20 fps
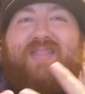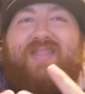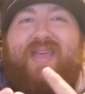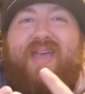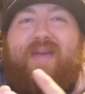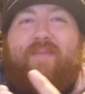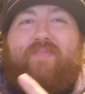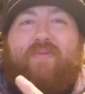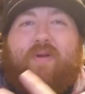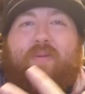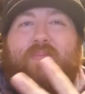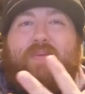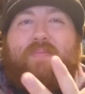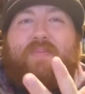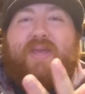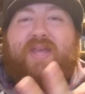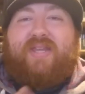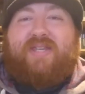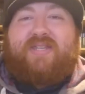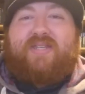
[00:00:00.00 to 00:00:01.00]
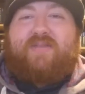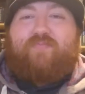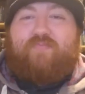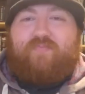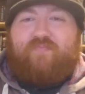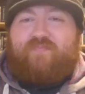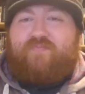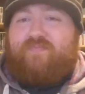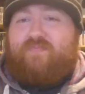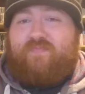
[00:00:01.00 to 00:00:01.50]
Their problem is
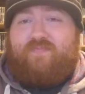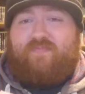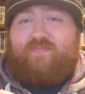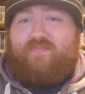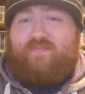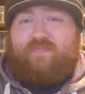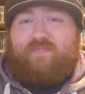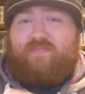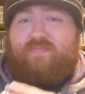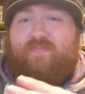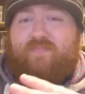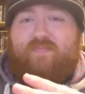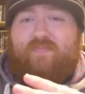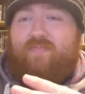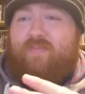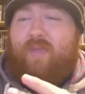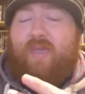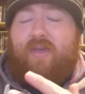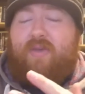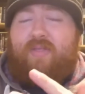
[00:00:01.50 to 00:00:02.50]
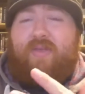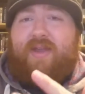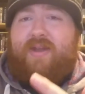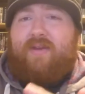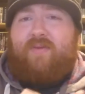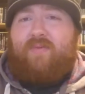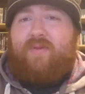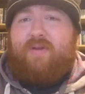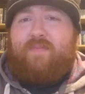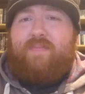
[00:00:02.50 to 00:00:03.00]
they
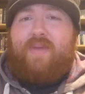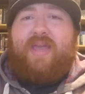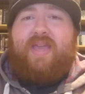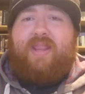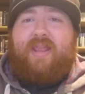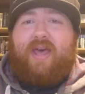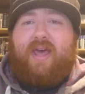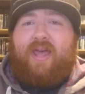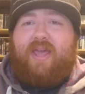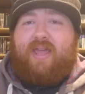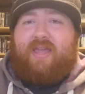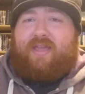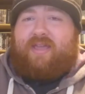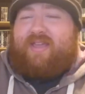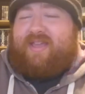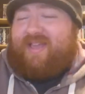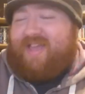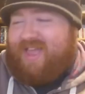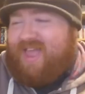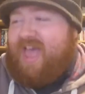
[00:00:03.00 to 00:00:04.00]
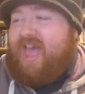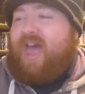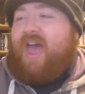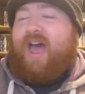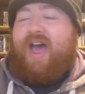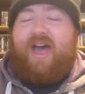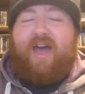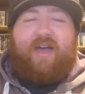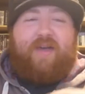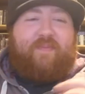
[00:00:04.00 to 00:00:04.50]
don't want to be there.
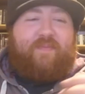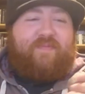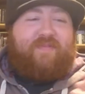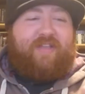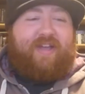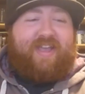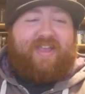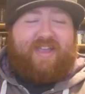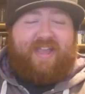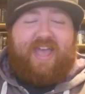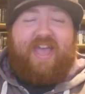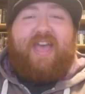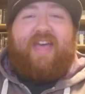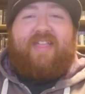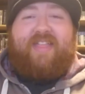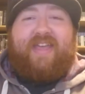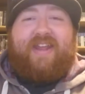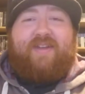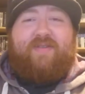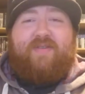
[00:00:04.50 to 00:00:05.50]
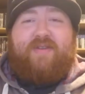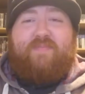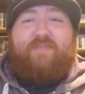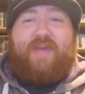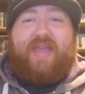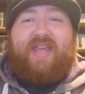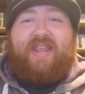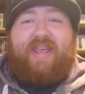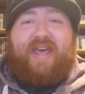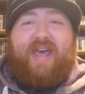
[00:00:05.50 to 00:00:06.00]
they don't want to
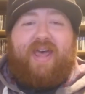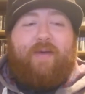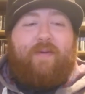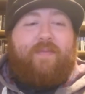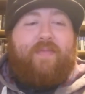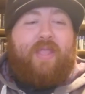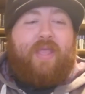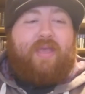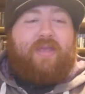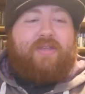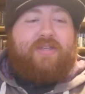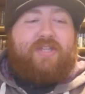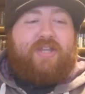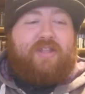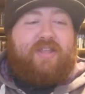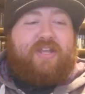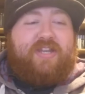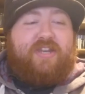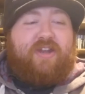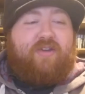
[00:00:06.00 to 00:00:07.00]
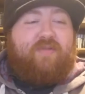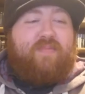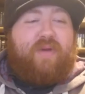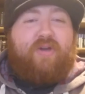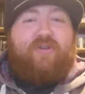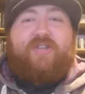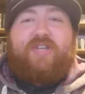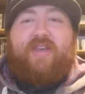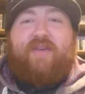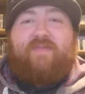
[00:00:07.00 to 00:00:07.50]
be there. So there's no
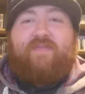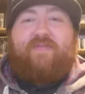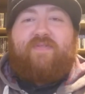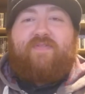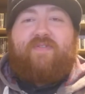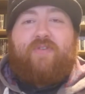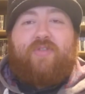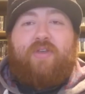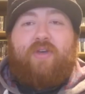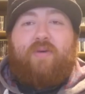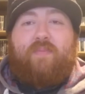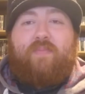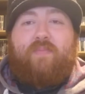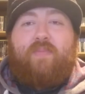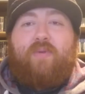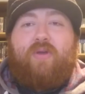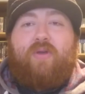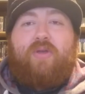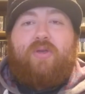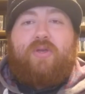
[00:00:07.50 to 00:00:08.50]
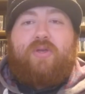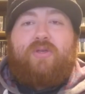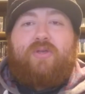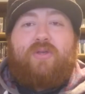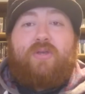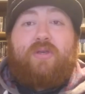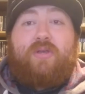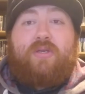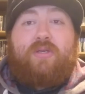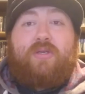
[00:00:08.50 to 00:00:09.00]
motive for them
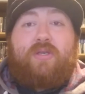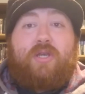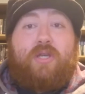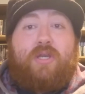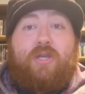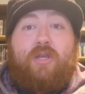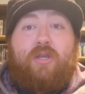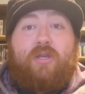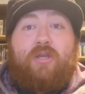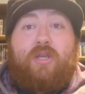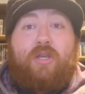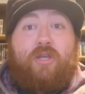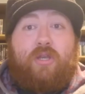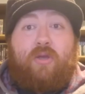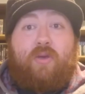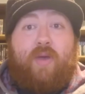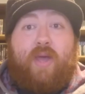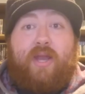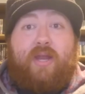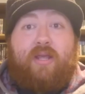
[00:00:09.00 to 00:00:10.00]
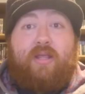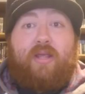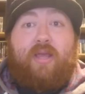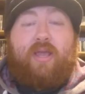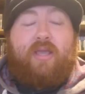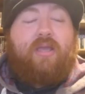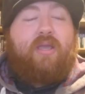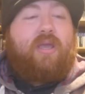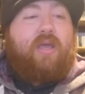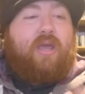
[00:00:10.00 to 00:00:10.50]
to do
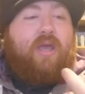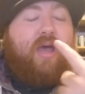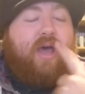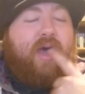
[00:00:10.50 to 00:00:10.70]
anything.